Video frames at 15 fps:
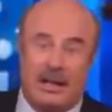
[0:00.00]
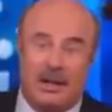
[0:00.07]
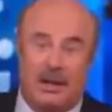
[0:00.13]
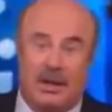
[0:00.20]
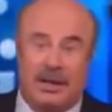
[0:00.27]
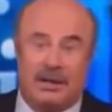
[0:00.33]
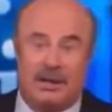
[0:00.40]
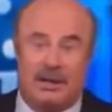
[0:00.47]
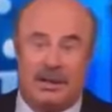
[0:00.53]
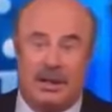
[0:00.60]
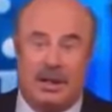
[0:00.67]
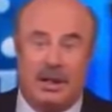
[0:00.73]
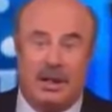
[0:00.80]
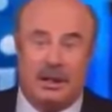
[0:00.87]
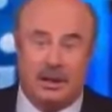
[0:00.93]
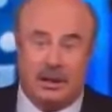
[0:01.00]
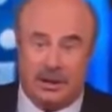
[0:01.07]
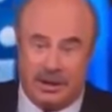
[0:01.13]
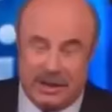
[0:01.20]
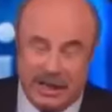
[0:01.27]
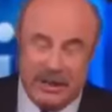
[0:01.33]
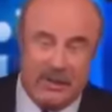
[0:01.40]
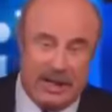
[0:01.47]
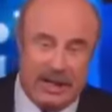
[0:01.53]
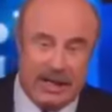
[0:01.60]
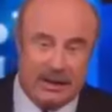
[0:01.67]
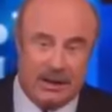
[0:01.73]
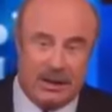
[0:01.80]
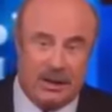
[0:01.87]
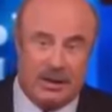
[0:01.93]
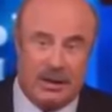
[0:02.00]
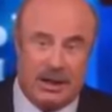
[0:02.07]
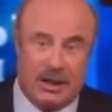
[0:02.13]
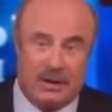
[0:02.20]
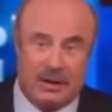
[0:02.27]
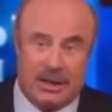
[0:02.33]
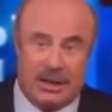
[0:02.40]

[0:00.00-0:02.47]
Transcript: Louis to CBS Studios